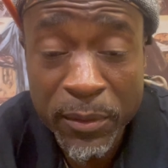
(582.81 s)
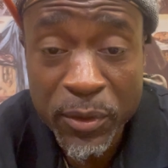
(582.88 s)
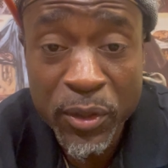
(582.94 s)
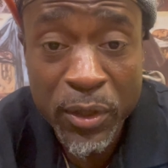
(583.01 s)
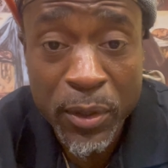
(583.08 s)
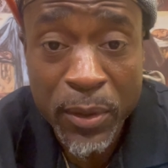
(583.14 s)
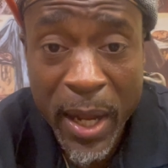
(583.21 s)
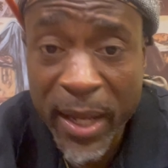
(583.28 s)
You
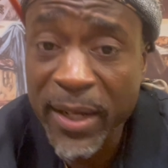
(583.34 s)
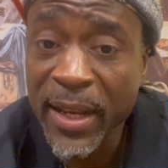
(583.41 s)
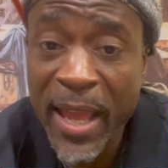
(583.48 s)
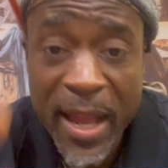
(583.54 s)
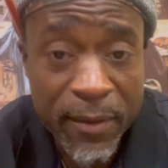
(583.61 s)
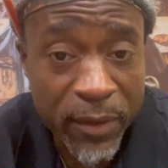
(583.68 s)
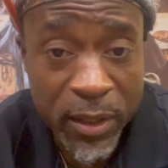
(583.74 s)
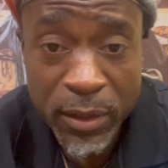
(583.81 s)
know, I can
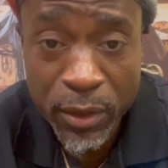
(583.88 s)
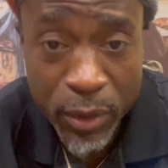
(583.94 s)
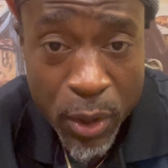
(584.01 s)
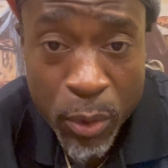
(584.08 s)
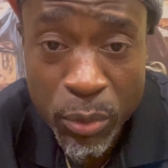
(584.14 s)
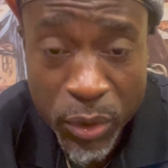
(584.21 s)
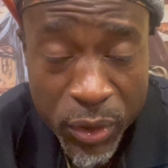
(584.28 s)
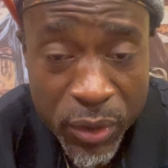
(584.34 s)
have other
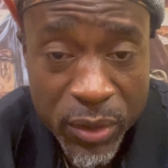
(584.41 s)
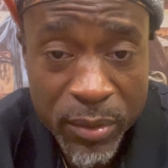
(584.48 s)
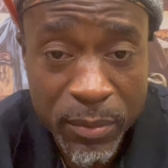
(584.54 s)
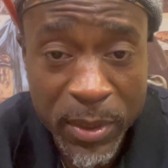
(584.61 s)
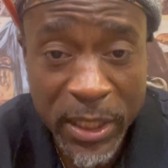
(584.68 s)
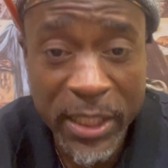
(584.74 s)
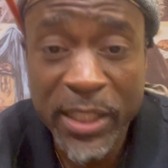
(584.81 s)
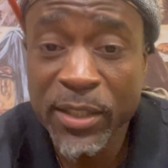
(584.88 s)
cultures,
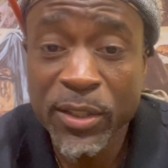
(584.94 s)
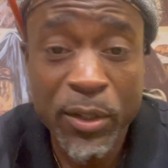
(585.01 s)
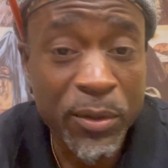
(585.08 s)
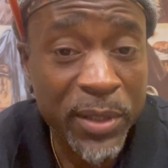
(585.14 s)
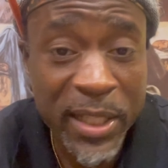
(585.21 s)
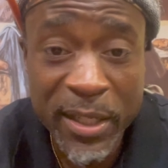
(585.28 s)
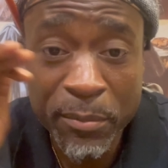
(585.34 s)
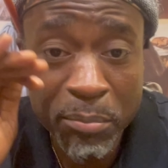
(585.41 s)
but just don't
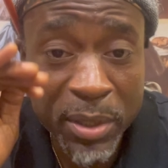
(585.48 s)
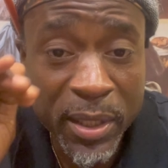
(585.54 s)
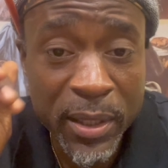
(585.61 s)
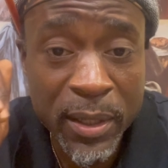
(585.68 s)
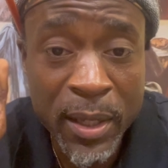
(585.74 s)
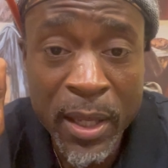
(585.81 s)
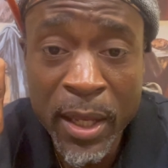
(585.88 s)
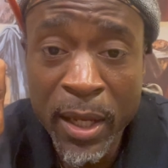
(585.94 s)
let it
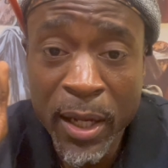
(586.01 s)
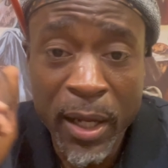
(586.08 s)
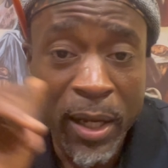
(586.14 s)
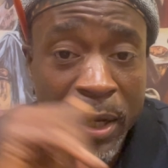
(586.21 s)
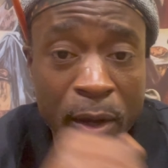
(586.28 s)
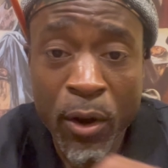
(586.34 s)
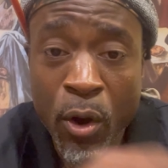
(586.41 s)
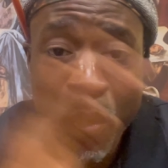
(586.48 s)
be
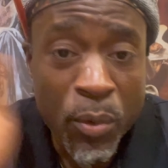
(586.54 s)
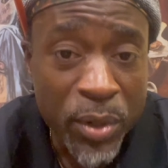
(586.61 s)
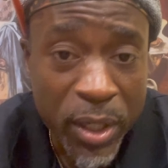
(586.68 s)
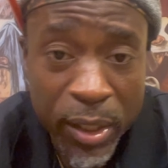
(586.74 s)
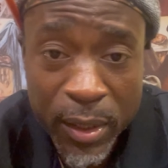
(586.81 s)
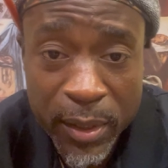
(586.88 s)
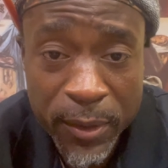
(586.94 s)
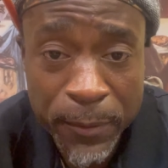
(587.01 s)
a, a whole
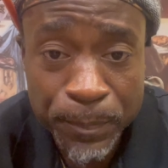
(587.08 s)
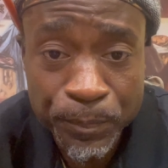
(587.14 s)
nother